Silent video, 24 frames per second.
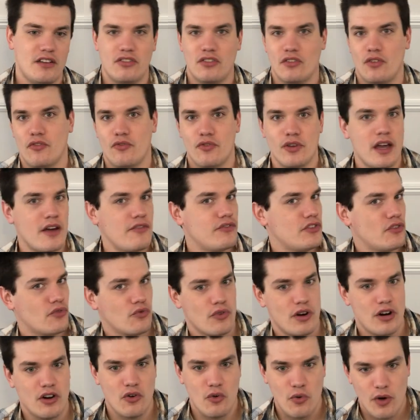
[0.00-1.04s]
so if we have to
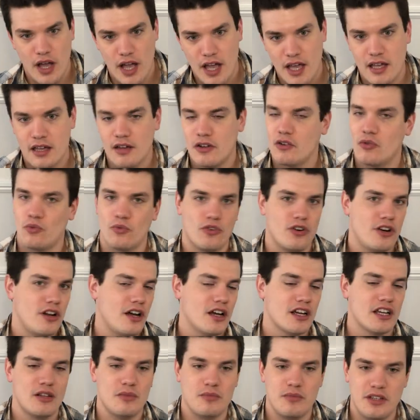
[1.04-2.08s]
run away, we're
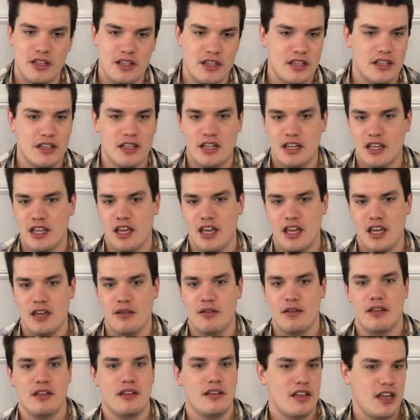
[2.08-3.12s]
not going to be getting
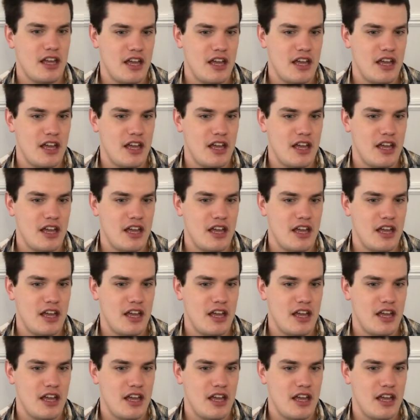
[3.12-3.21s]
hit,